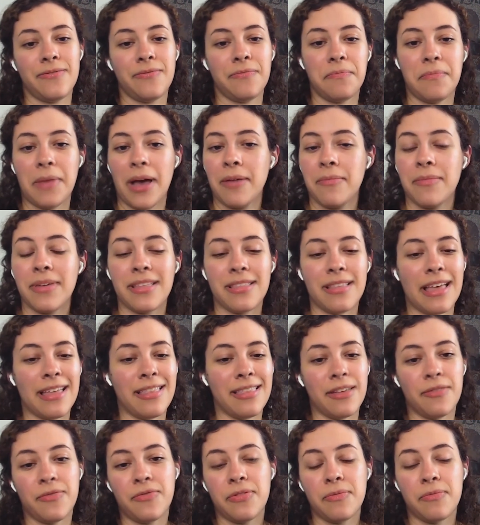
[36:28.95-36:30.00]
I mean,
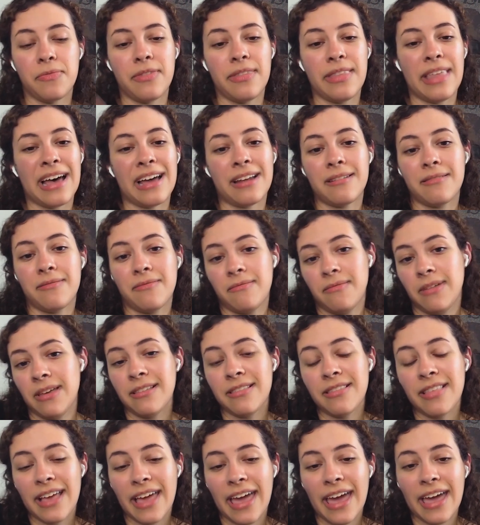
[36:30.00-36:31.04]
and if that
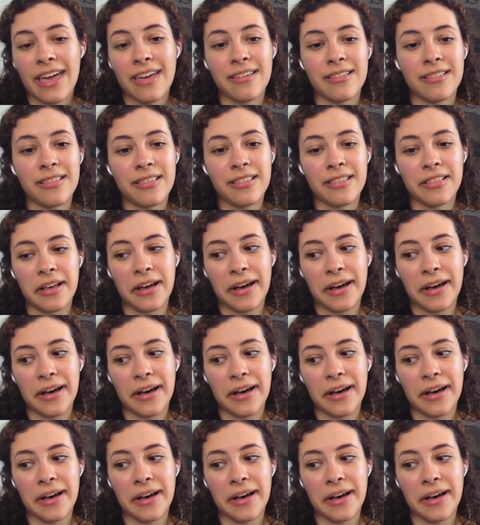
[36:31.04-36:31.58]
is the case,